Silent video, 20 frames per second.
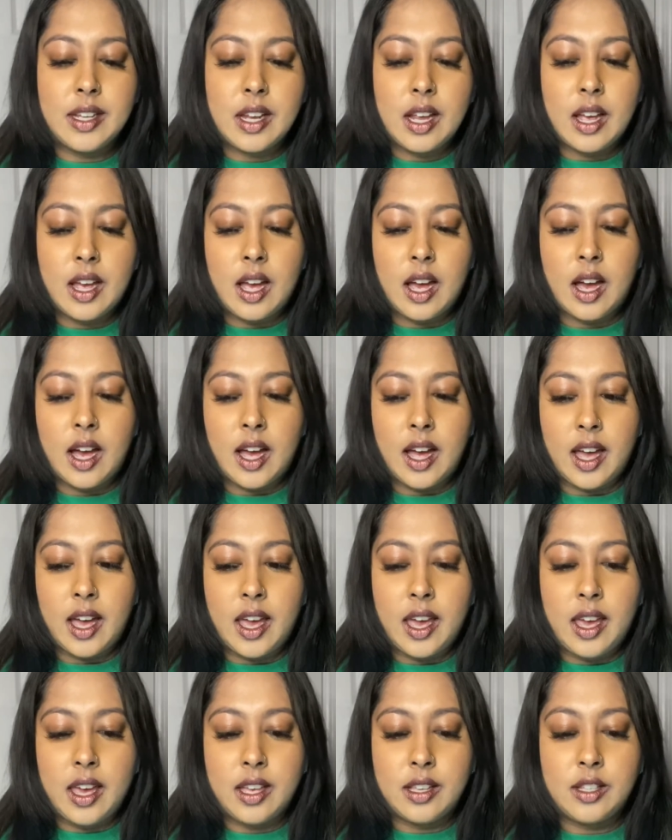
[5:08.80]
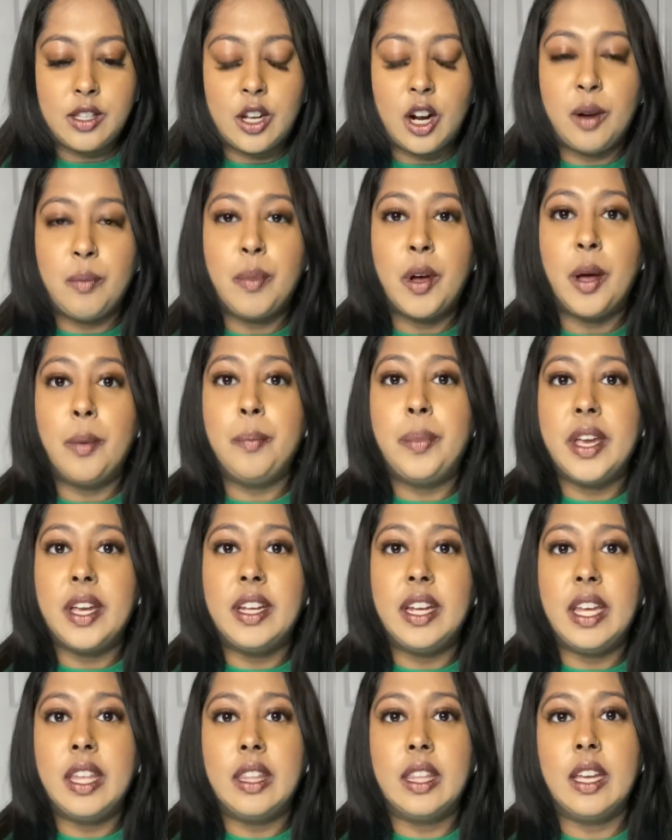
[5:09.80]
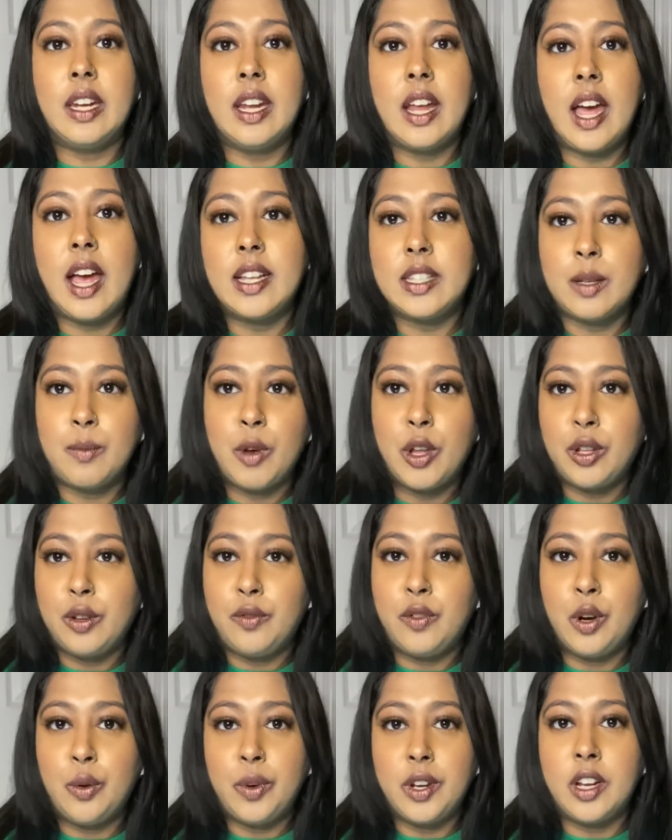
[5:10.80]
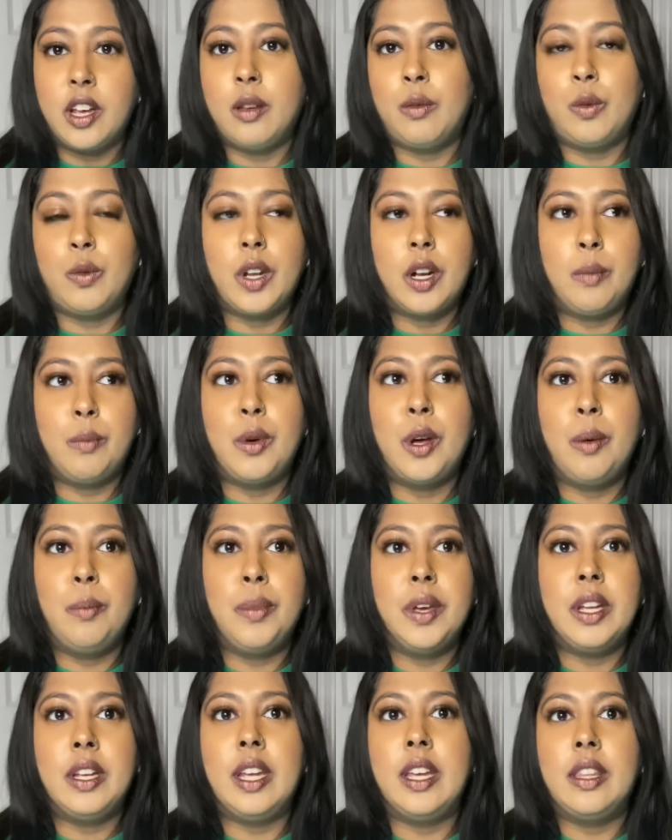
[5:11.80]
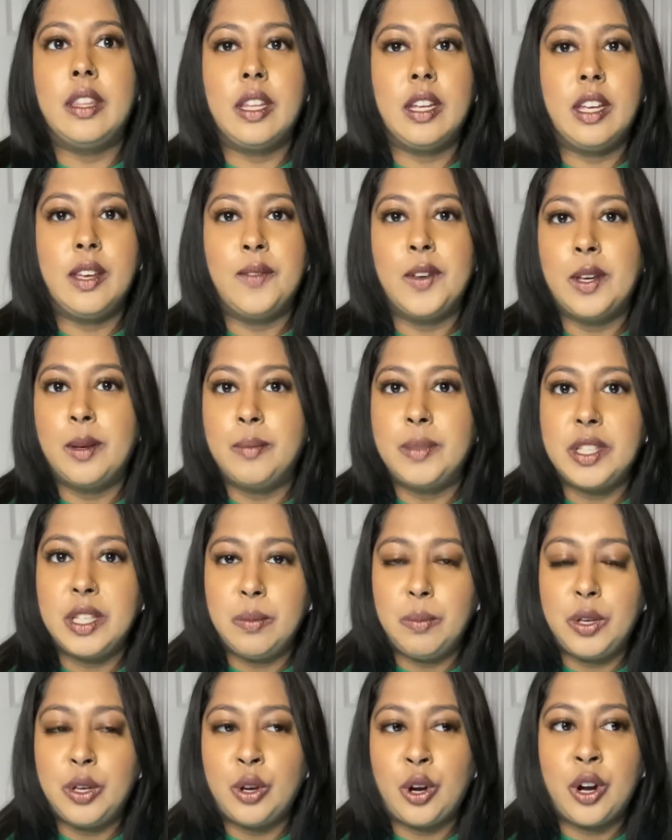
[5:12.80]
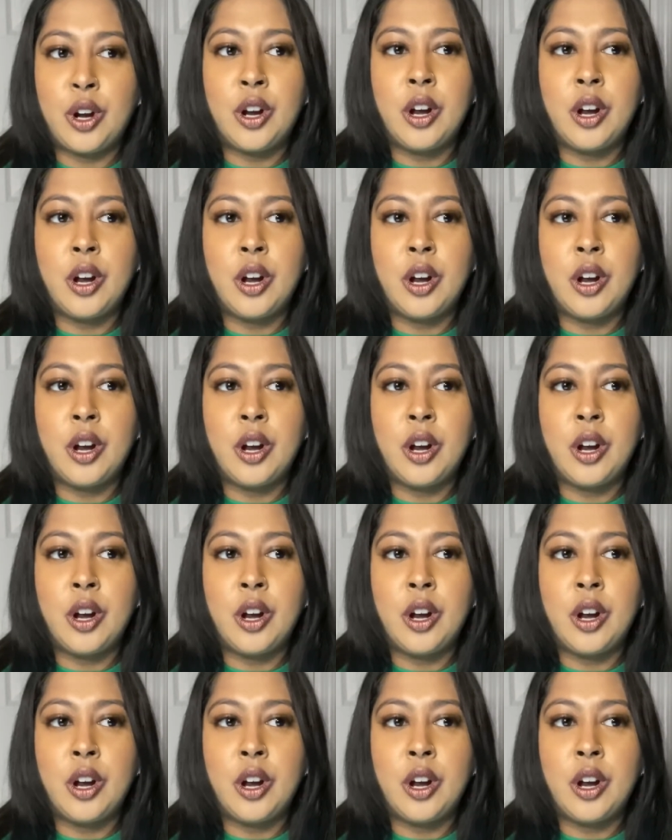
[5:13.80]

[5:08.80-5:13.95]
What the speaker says: I start pumping Nathan. As I'm on the phone with 911, I'm pumping Nathan, giving him CPR.